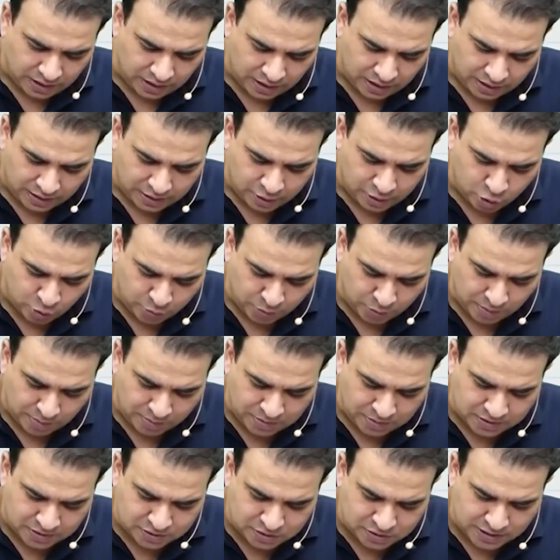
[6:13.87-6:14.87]
I hope you
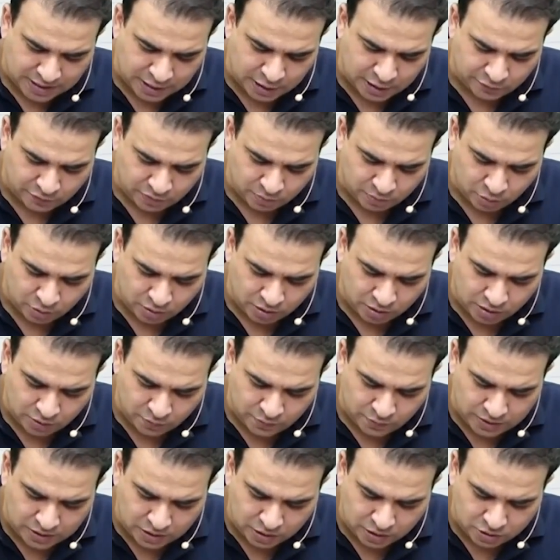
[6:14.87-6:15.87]
remember the genitofemoral nerve.
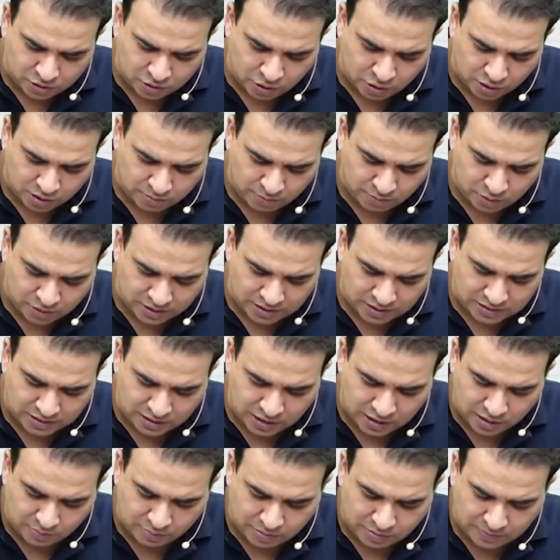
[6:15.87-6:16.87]
We talked about it in the
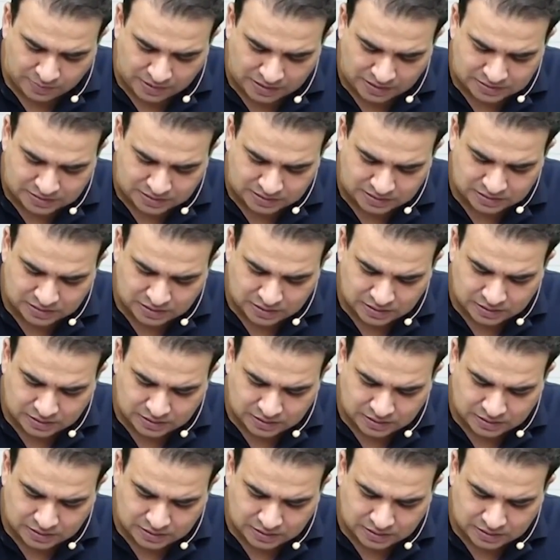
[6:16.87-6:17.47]
lumbar plexus.